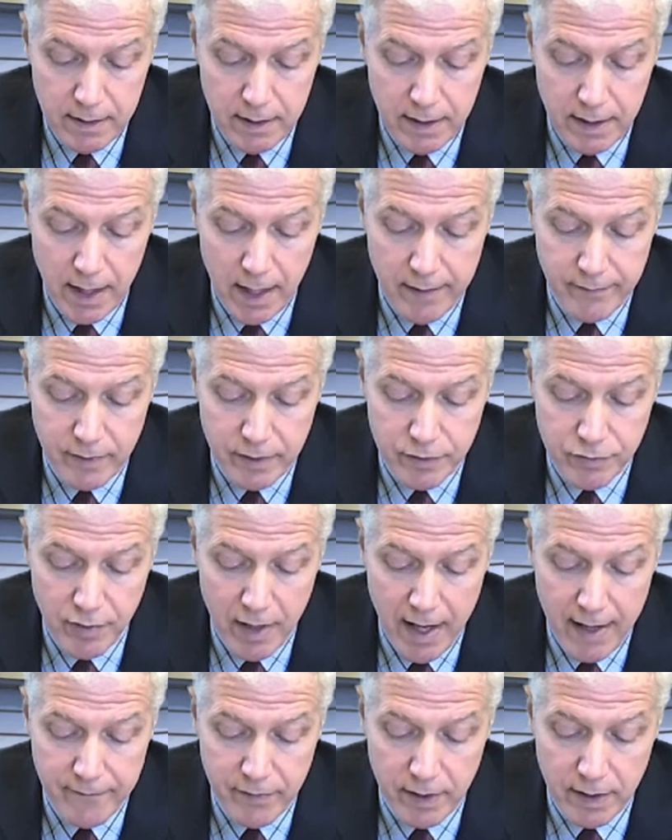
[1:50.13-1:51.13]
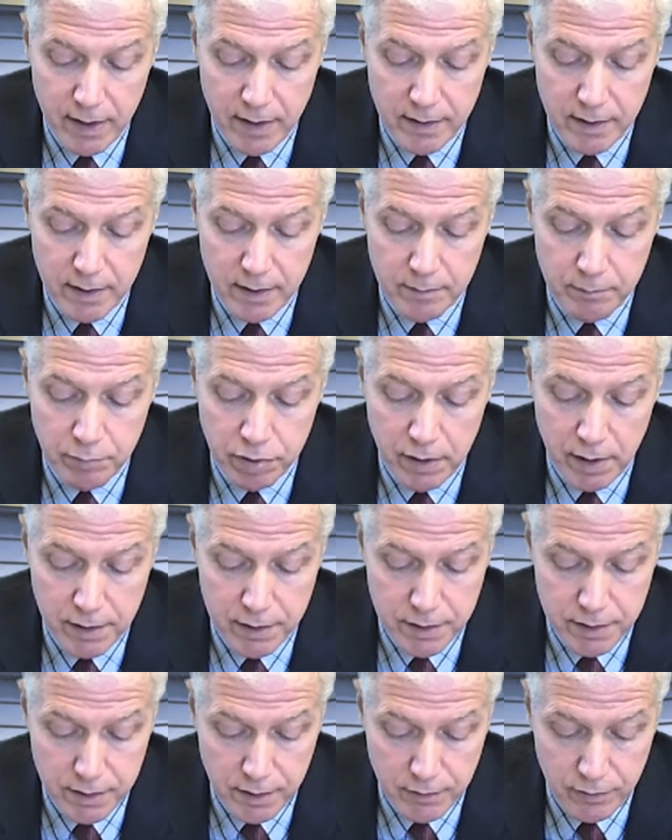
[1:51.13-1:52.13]
in heavy traffic, and then
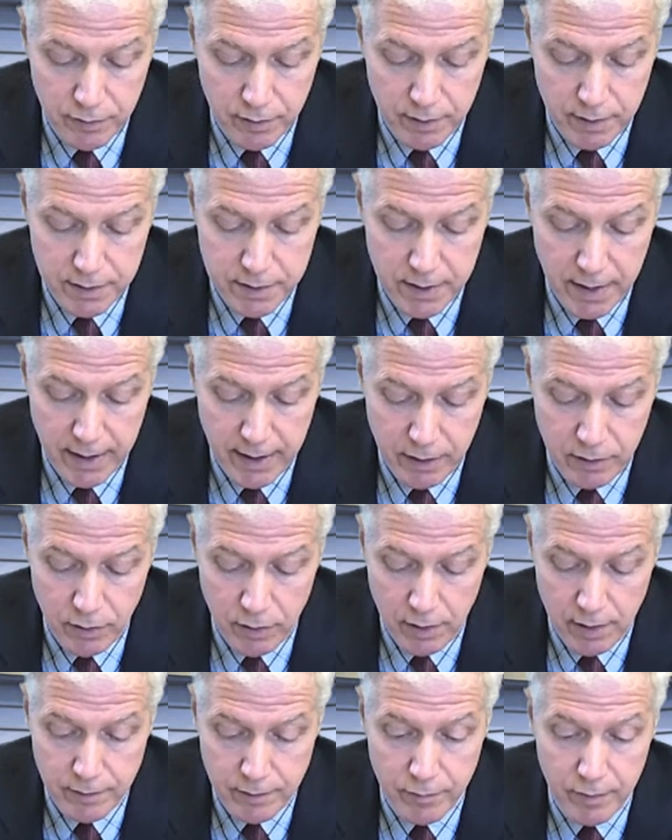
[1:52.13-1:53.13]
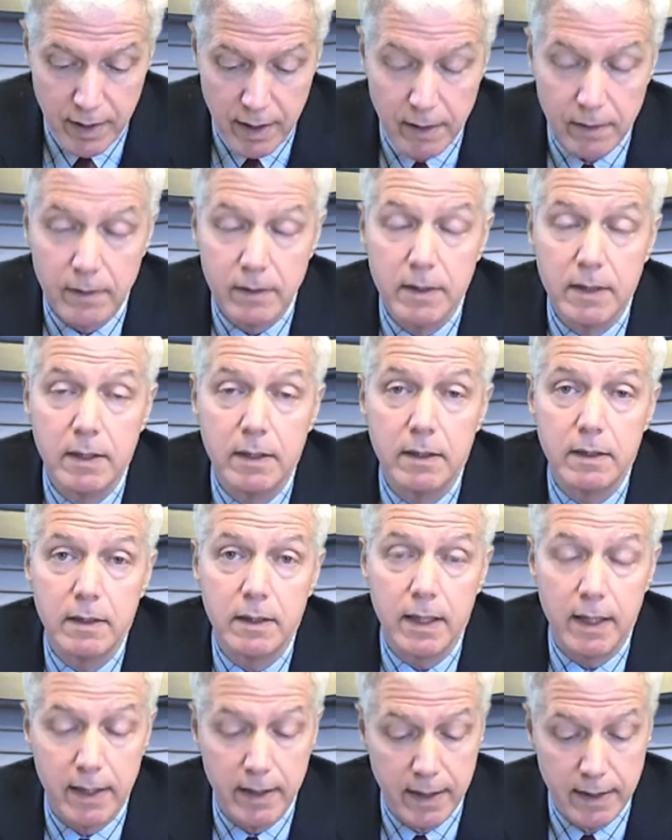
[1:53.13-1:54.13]
plunged across a guardrail
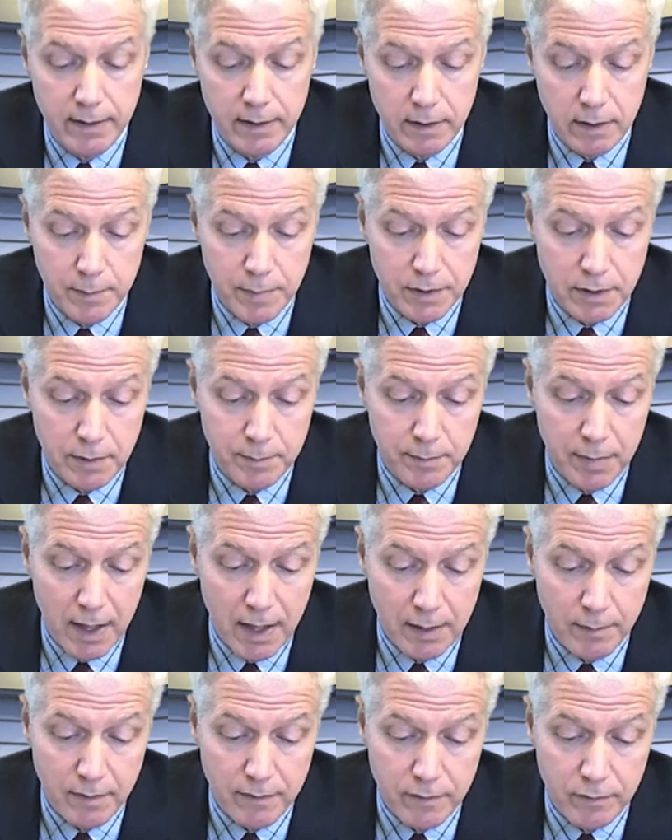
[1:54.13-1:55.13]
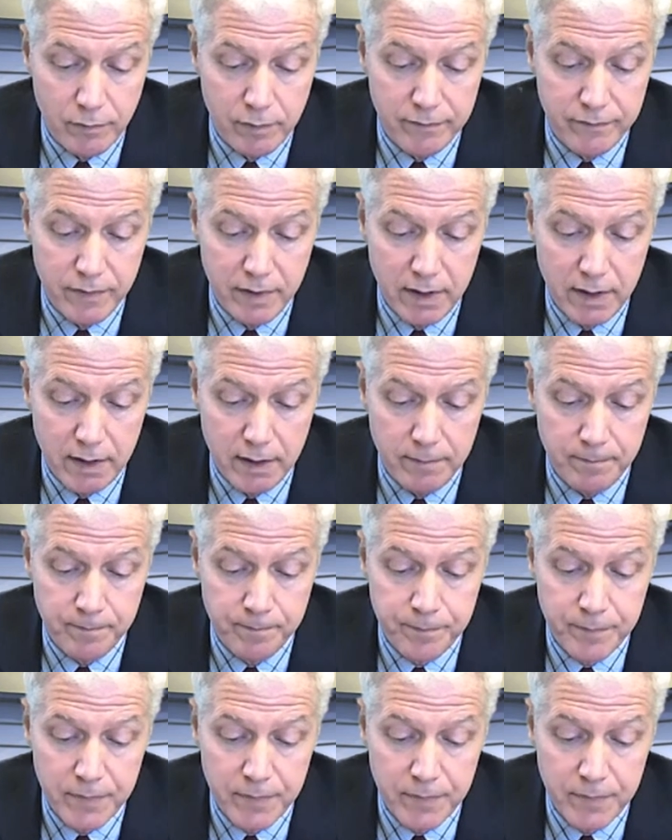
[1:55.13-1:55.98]
and ended up at the bottom of the ravine.